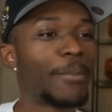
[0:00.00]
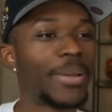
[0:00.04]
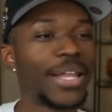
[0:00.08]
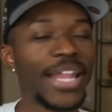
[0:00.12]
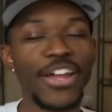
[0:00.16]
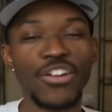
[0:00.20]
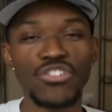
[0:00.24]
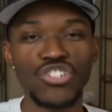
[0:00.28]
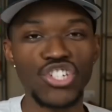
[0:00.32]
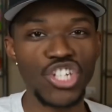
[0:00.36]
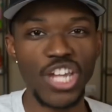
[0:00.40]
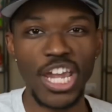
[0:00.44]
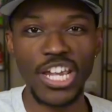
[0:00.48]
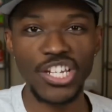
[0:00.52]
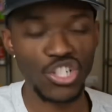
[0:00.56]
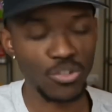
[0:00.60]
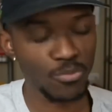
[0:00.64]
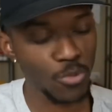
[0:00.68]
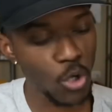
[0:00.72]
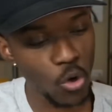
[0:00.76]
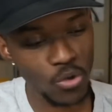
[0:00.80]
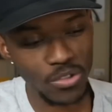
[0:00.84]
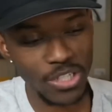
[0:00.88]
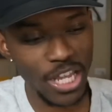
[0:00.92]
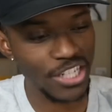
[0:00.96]
players changing
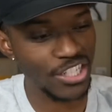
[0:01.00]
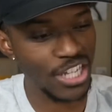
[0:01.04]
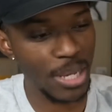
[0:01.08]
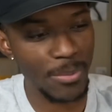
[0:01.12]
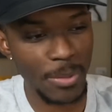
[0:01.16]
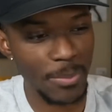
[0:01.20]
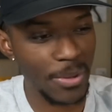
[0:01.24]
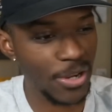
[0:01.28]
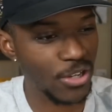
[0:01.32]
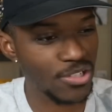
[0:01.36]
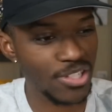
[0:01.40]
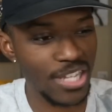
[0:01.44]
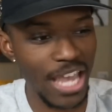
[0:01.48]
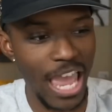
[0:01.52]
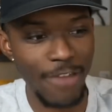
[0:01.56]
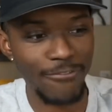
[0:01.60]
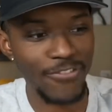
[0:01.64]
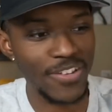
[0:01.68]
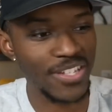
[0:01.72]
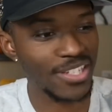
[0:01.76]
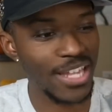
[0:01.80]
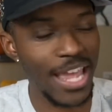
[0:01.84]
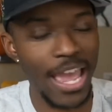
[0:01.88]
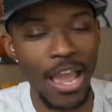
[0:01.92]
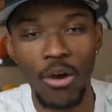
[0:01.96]
roles, like J.B.
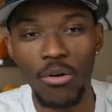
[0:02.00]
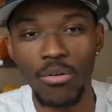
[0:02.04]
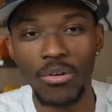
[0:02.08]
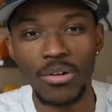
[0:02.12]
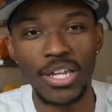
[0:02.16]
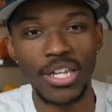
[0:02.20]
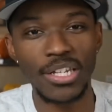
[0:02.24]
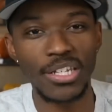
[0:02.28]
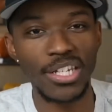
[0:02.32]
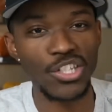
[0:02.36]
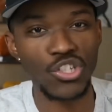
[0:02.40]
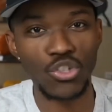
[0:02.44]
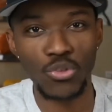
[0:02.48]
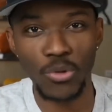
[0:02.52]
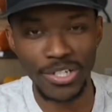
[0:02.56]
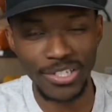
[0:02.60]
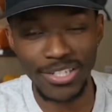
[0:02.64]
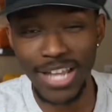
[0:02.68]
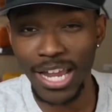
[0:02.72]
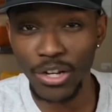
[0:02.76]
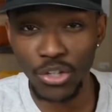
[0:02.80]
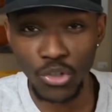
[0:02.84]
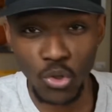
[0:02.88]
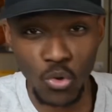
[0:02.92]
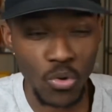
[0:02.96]
Bickerstaff is now in Detroit. He's
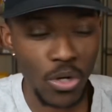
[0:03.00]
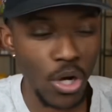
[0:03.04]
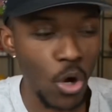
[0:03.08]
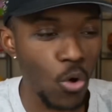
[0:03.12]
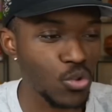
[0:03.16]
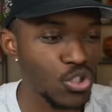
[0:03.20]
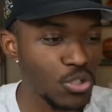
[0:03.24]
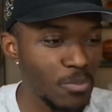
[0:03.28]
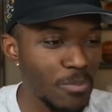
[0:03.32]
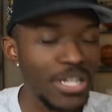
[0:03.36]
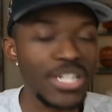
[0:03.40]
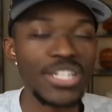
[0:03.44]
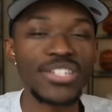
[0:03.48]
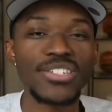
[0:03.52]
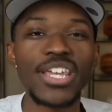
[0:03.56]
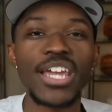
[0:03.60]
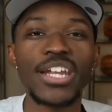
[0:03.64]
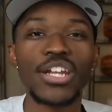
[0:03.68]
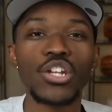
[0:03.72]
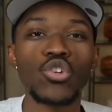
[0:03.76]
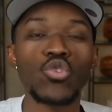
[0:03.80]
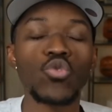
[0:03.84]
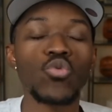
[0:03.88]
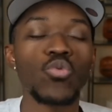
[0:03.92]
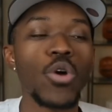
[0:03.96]
not a new coach, but he's
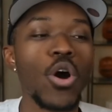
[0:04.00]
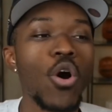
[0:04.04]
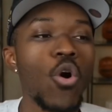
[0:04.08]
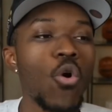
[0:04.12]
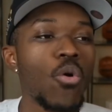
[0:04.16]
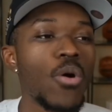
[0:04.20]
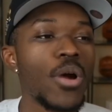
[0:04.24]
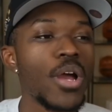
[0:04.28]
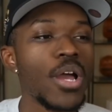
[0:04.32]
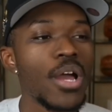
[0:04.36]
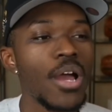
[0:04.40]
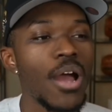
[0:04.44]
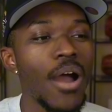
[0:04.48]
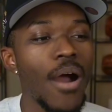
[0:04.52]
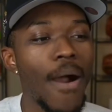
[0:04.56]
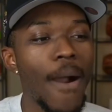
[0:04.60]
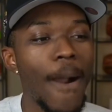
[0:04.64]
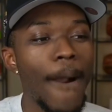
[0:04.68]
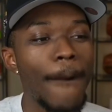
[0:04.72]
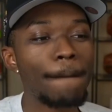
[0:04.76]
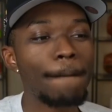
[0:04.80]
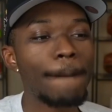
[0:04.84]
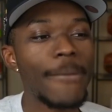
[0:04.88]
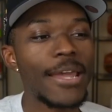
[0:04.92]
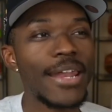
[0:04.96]
in a new role.
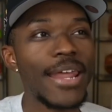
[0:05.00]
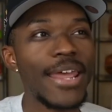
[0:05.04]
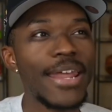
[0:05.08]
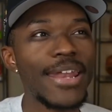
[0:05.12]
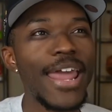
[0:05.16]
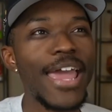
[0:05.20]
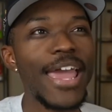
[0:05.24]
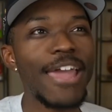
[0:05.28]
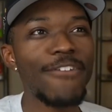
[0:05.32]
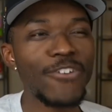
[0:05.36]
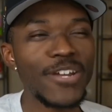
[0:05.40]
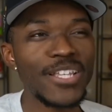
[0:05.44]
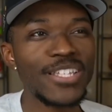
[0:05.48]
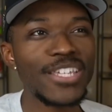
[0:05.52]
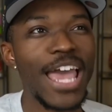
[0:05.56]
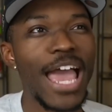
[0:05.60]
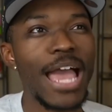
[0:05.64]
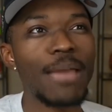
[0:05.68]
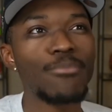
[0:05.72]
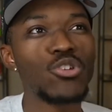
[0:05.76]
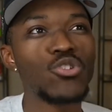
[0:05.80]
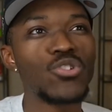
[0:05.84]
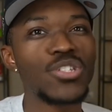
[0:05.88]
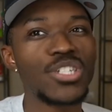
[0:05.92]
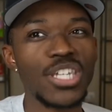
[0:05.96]
And every
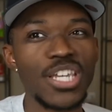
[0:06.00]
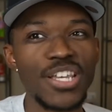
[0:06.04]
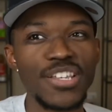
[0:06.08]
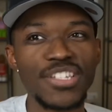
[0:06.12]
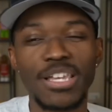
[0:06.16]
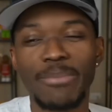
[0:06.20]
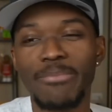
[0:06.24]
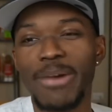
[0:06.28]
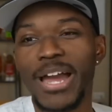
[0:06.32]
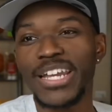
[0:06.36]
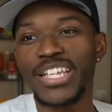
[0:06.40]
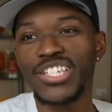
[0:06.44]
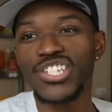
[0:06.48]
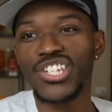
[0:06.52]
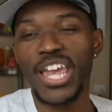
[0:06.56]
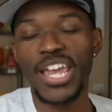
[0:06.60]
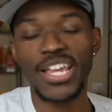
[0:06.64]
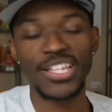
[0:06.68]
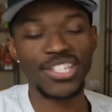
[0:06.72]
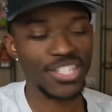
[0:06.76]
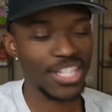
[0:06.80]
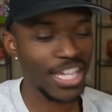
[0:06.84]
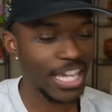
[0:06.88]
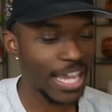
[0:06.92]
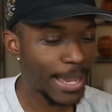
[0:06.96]
time you see somebody
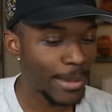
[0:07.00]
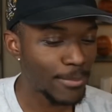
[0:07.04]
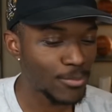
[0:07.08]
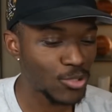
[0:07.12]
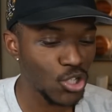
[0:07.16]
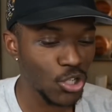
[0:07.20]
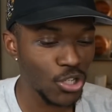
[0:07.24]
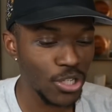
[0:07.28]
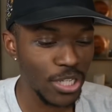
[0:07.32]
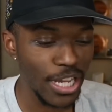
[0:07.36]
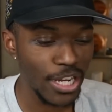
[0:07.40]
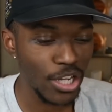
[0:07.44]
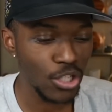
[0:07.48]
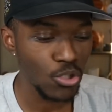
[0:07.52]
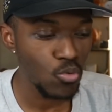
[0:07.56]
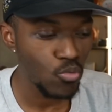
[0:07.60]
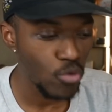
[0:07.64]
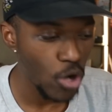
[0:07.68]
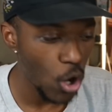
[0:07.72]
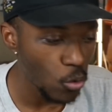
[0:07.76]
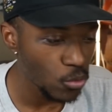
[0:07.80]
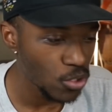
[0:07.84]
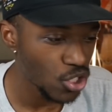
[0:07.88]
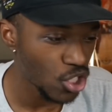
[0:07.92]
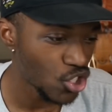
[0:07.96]
change teams or get a new
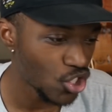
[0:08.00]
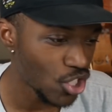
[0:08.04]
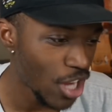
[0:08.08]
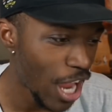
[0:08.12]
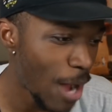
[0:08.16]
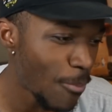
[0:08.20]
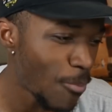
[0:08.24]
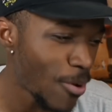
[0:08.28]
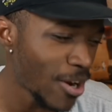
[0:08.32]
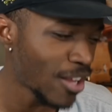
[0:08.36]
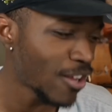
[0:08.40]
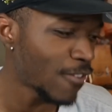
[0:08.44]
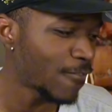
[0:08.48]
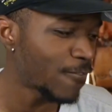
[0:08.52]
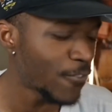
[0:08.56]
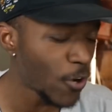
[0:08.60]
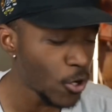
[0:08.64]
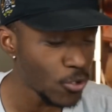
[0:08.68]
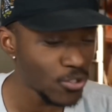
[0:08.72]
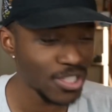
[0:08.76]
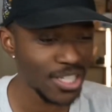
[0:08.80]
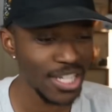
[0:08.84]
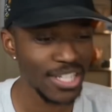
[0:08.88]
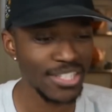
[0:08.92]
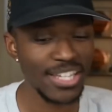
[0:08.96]
coaching job, one of the
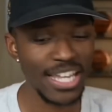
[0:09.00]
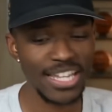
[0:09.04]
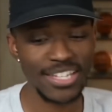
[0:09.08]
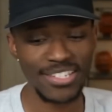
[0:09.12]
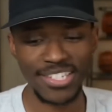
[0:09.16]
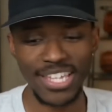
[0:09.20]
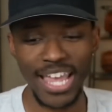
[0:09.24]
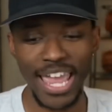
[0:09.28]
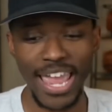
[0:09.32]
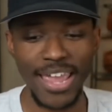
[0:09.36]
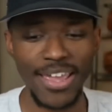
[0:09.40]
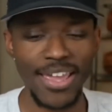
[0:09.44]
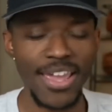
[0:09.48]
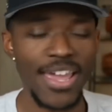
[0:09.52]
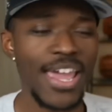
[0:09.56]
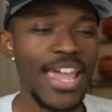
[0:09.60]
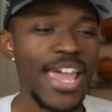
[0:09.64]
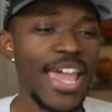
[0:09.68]
first things they say